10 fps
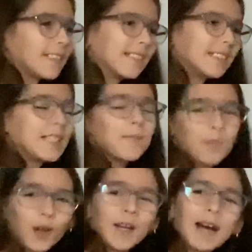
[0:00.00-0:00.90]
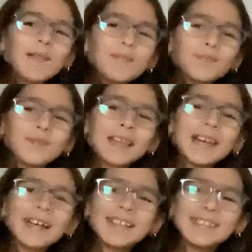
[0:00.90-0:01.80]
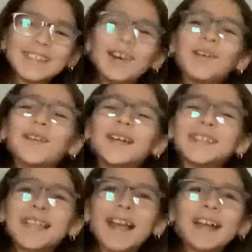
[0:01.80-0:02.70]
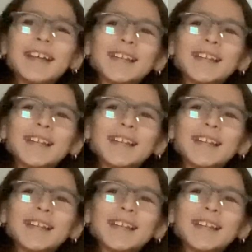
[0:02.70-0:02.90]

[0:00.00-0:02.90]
Simona, so it's like